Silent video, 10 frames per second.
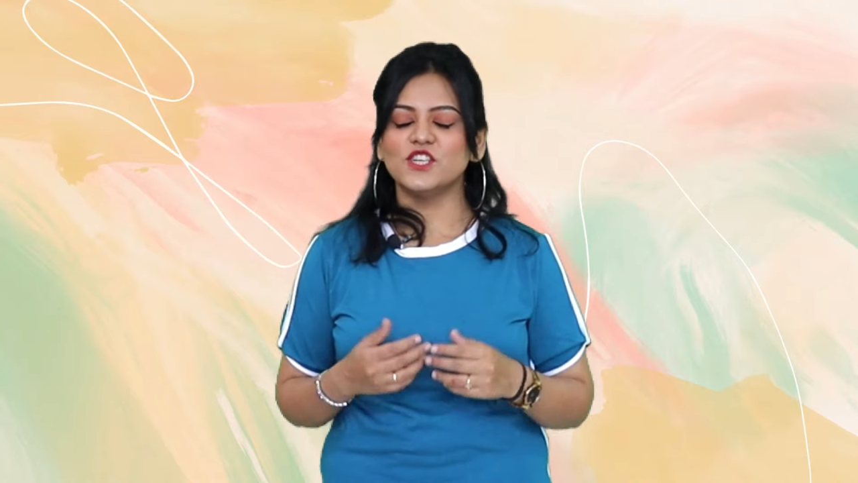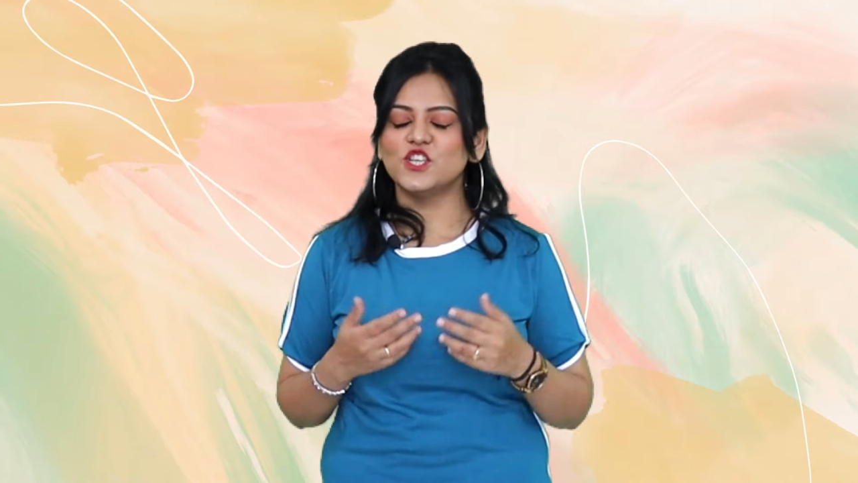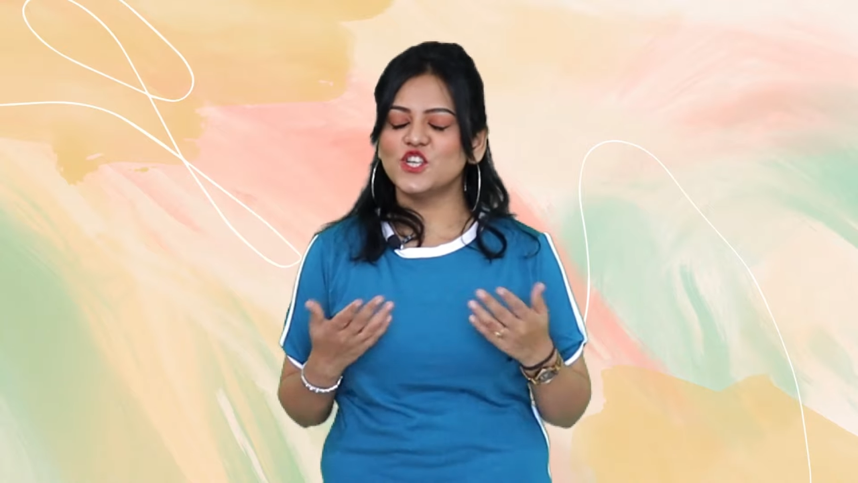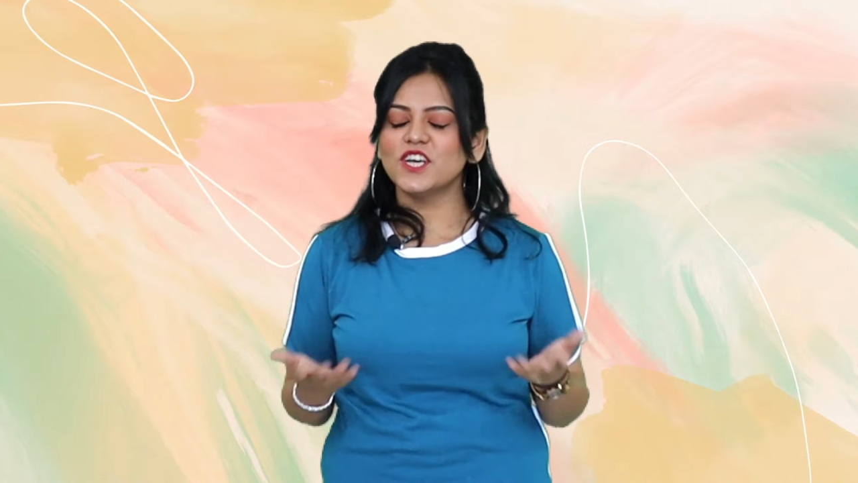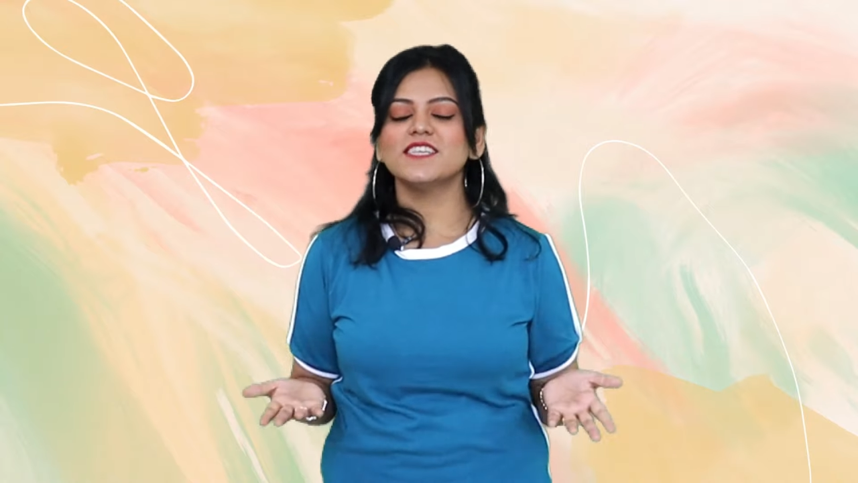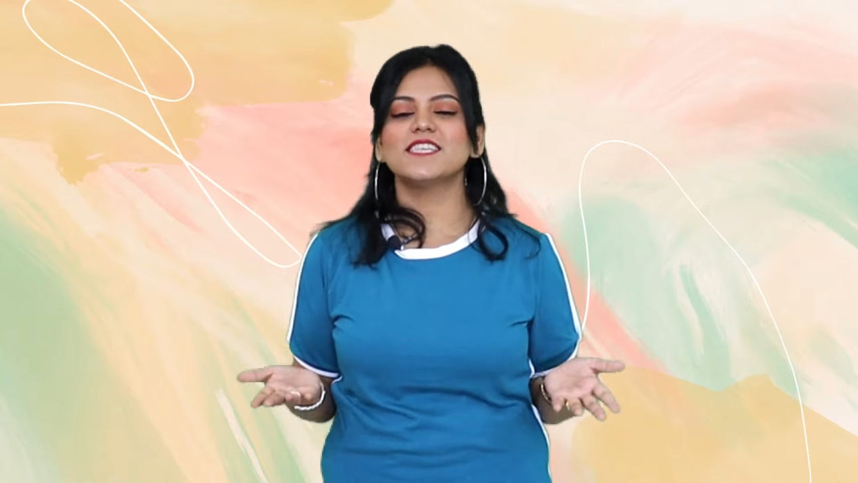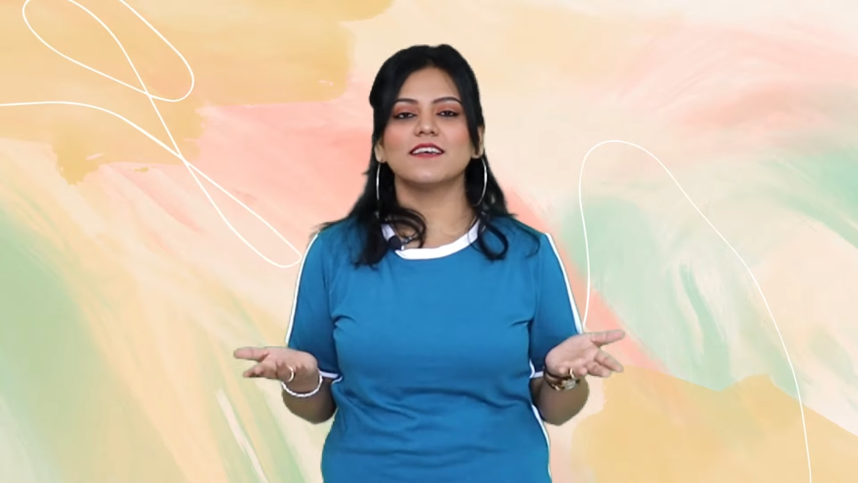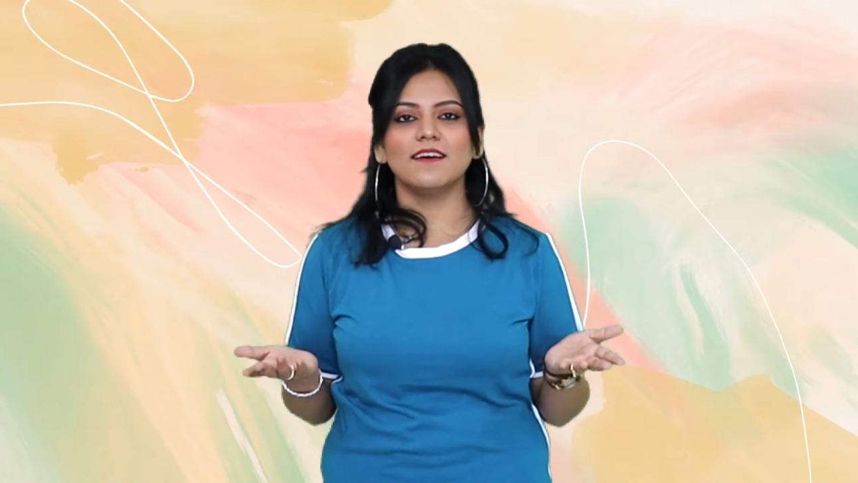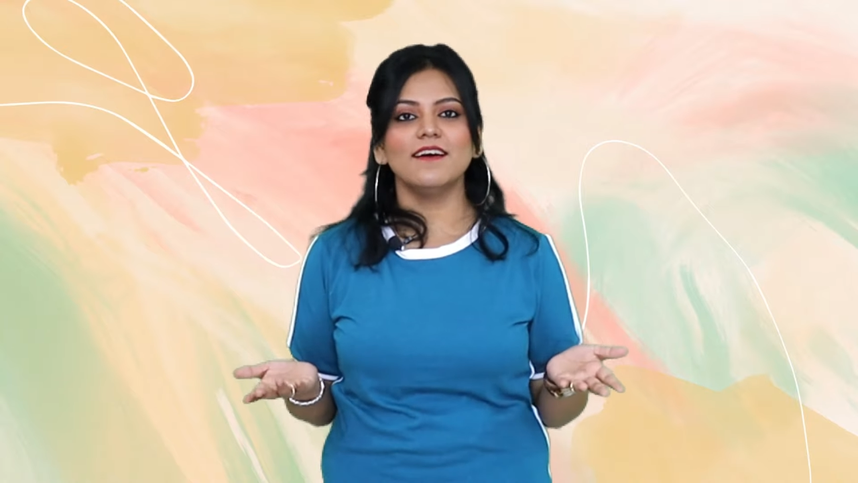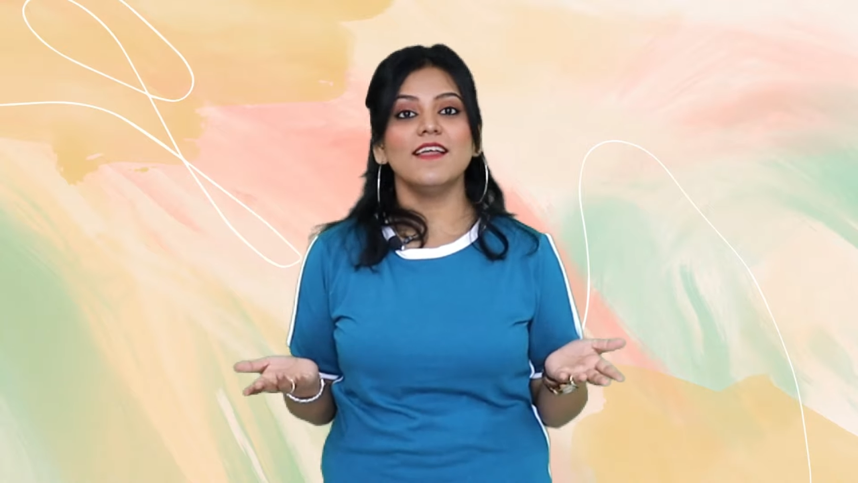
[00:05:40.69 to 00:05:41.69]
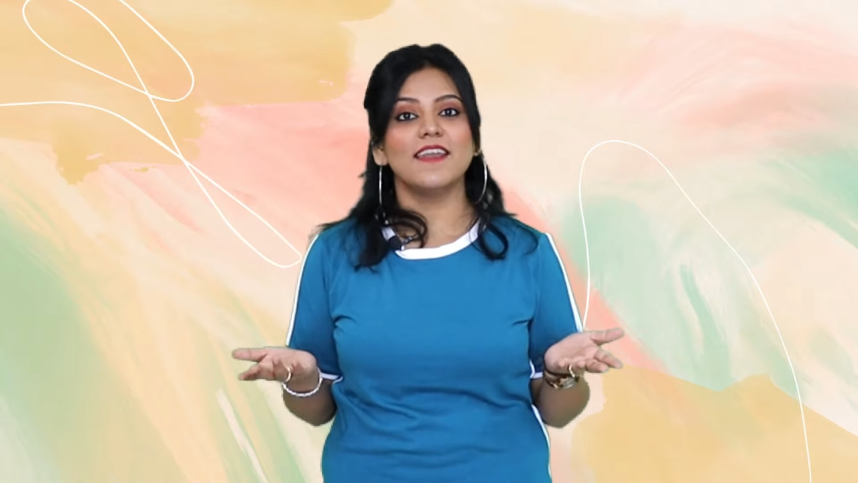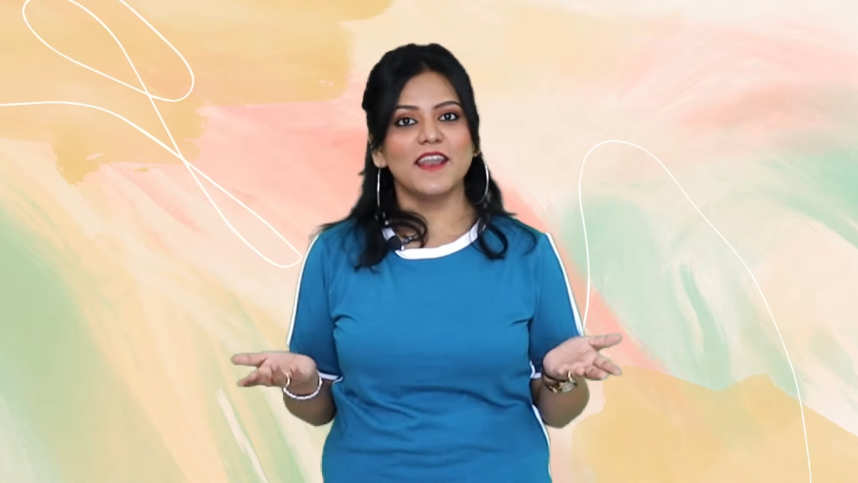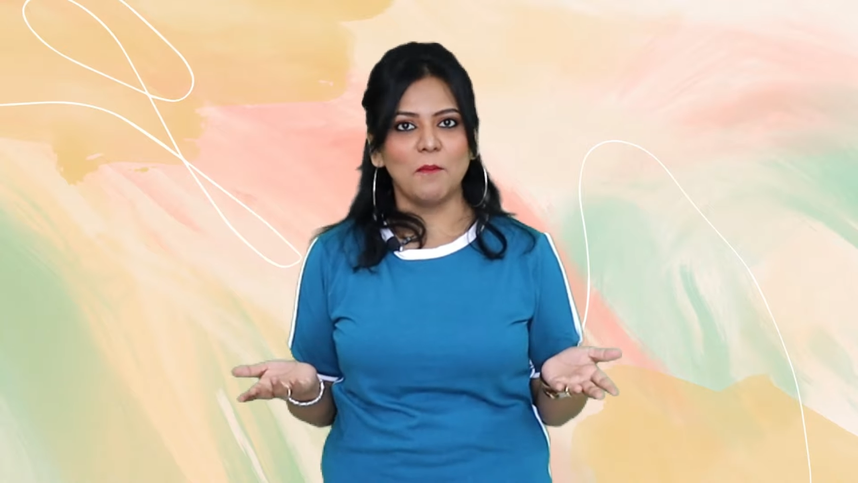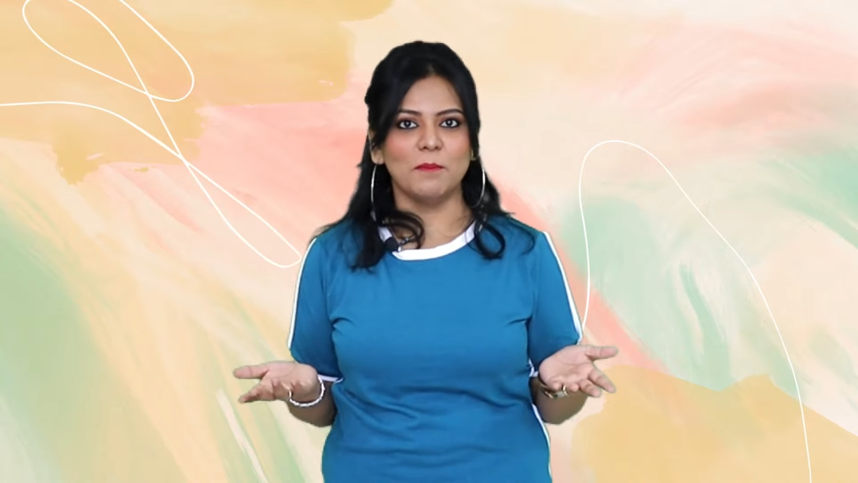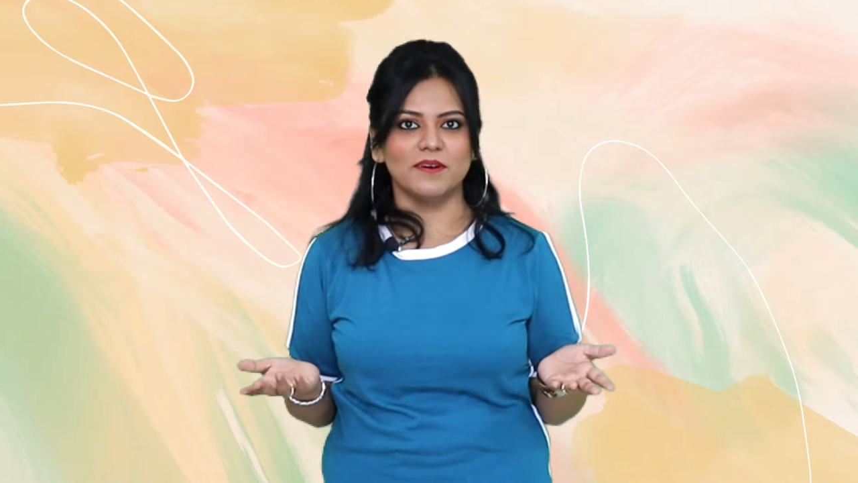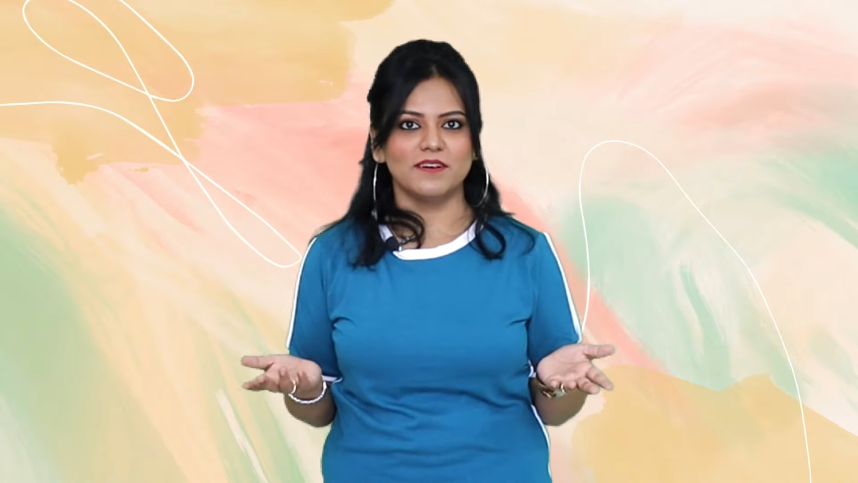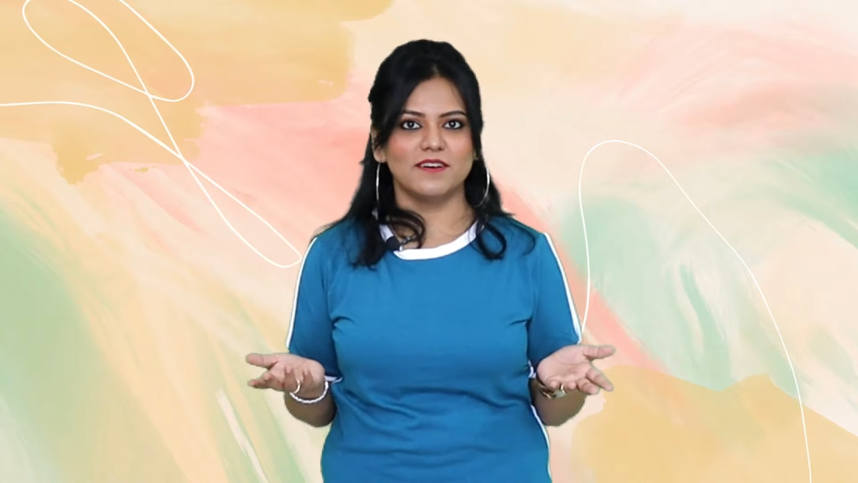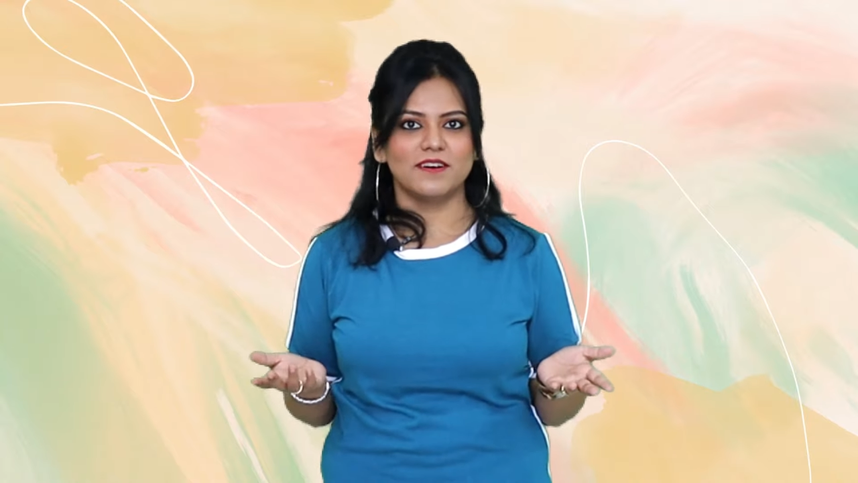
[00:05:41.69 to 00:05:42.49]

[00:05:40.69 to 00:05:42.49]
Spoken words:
just a number.